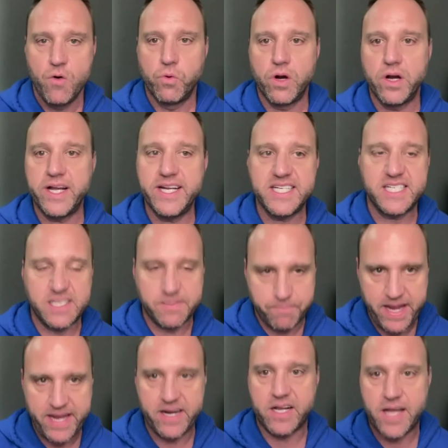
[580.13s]
we're going to
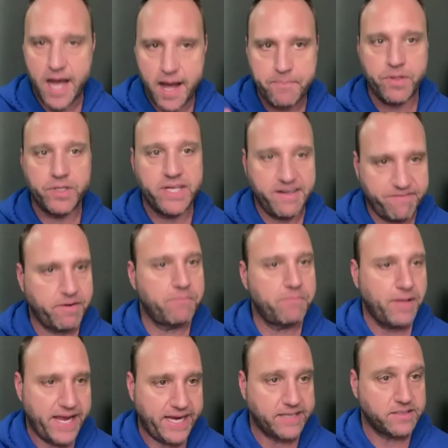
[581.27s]
spin a couple different
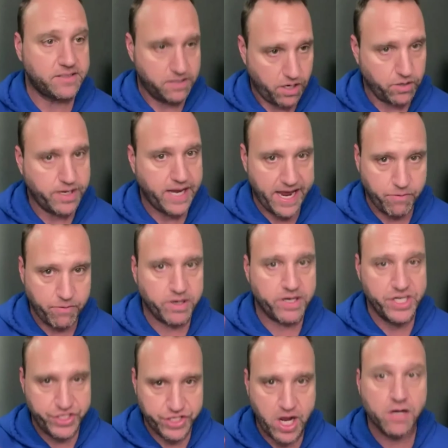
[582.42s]
plates. Okay. We're going
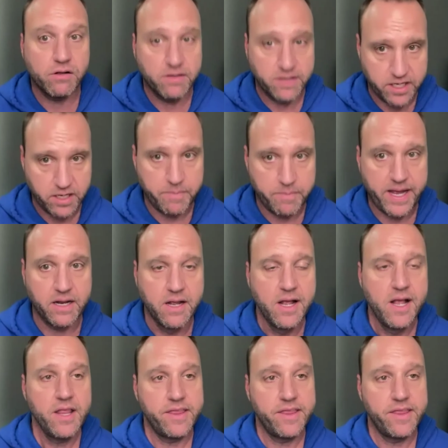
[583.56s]
to juggle a little bit.